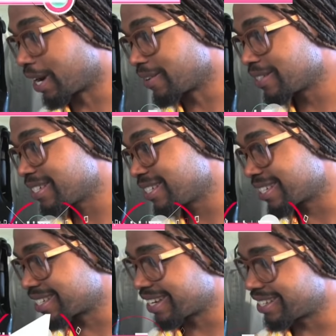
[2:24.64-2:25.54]
uh,
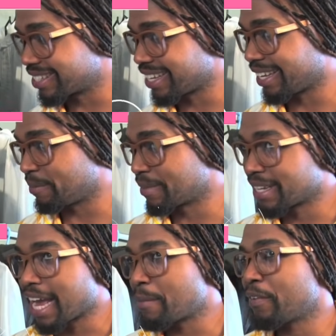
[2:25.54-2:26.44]
different
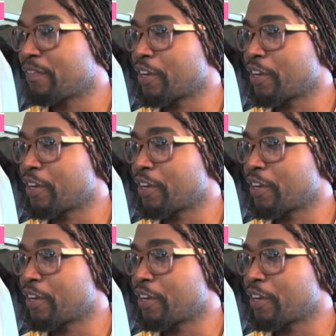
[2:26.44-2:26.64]
levels of